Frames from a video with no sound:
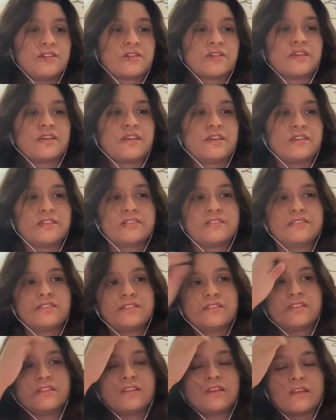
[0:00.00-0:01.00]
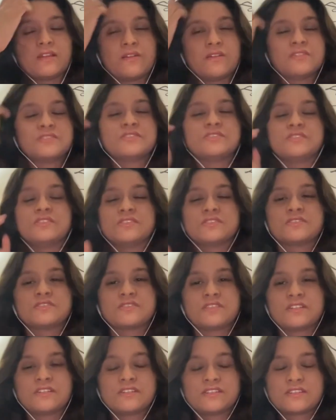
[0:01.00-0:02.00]
Okay, in all
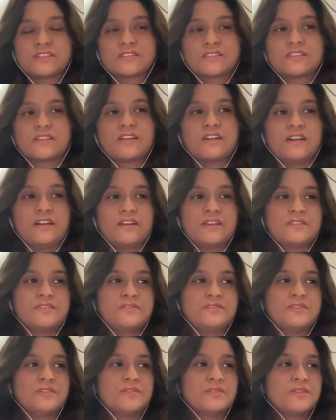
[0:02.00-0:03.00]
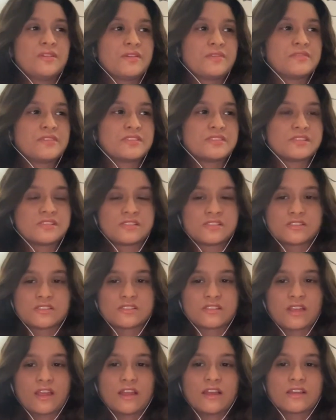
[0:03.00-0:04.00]
seriousness, I don't know if this is
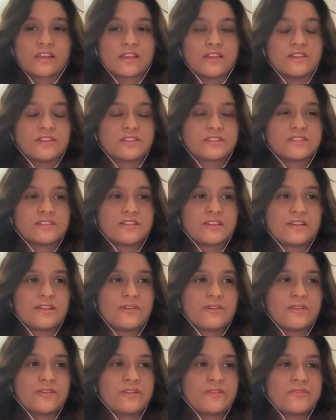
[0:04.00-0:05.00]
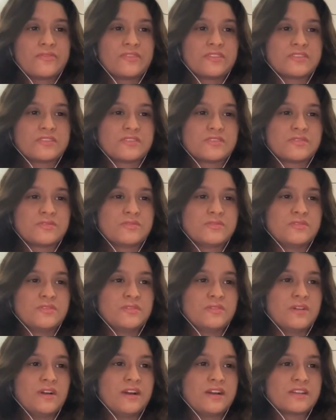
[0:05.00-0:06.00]
just like a character or if this is who
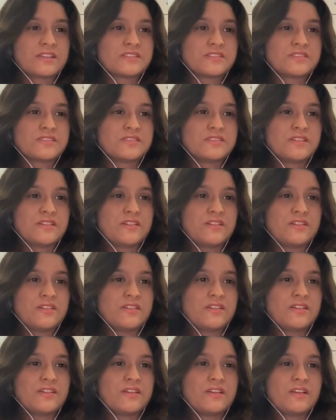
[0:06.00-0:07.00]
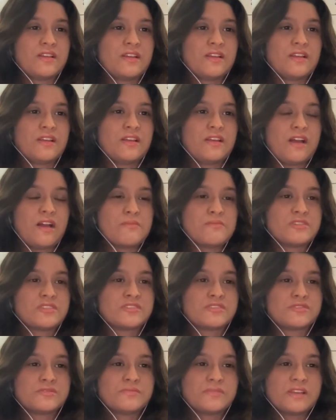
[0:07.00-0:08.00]
you actually are. I'm
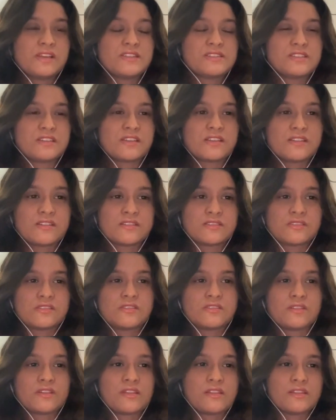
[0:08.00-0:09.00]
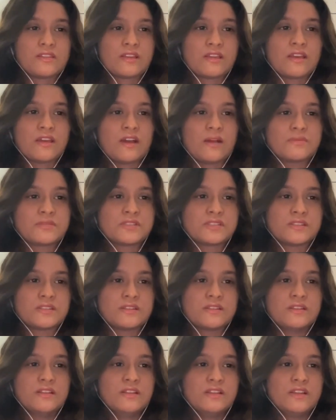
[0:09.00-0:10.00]
assuming it's a character looking at the
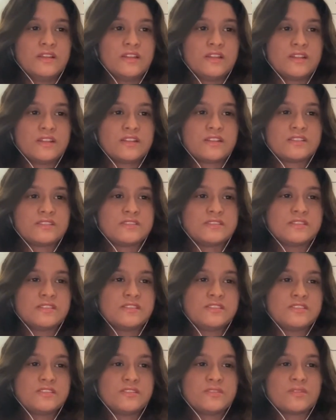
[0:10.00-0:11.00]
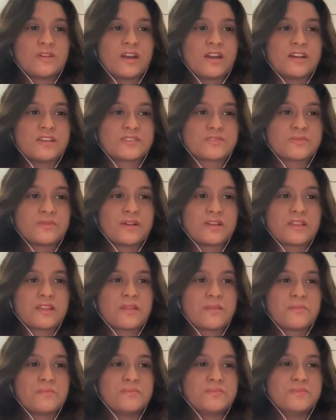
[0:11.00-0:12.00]
caption. Since you guys
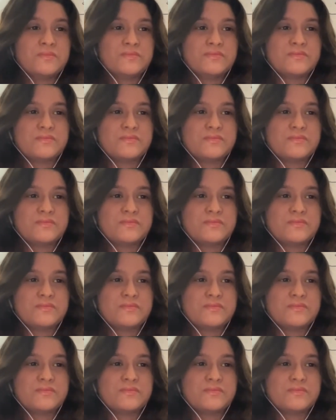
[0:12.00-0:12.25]
wanted,